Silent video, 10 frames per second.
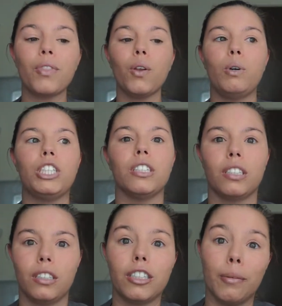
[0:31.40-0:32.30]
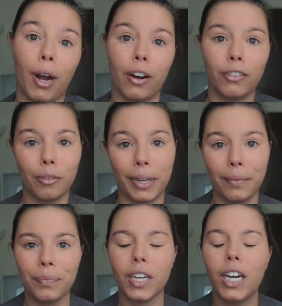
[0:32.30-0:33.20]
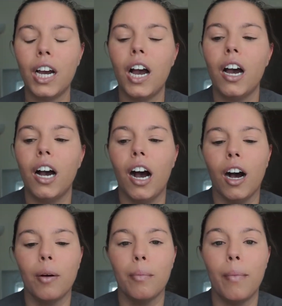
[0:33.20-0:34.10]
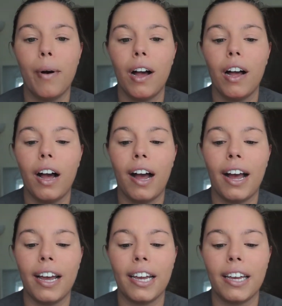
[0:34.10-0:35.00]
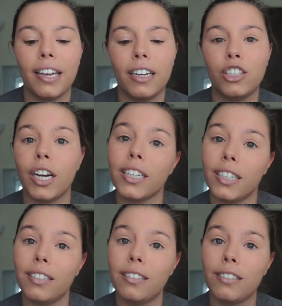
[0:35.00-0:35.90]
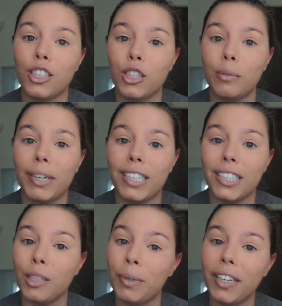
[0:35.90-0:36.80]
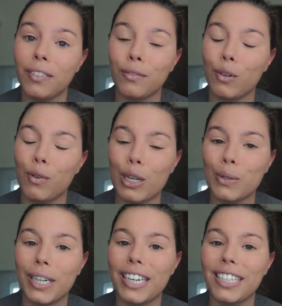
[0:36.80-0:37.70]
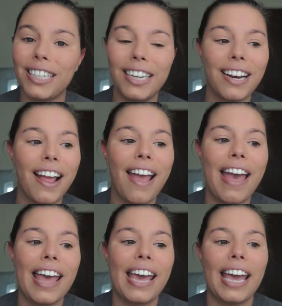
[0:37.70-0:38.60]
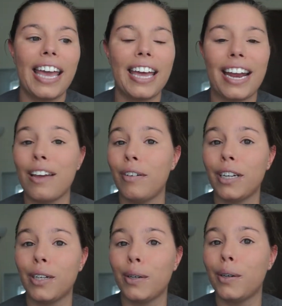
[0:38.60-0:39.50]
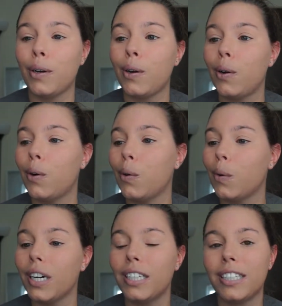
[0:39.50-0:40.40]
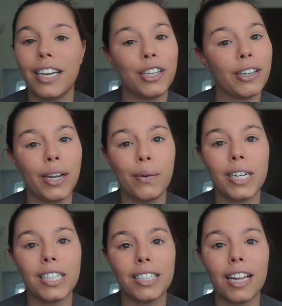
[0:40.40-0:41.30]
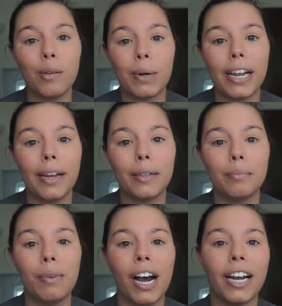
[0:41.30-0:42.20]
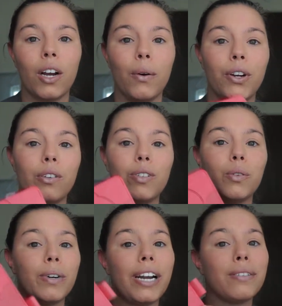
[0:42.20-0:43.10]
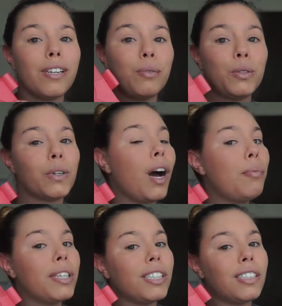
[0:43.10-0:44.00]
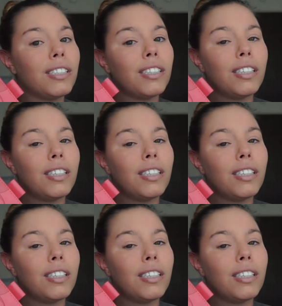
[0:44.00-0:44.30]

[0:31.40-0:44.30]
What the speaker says: which is tomorrow for me, I checked in to my DCP for fall 2018 and I figured what a great way to celebrate by going over what I was able to accomplish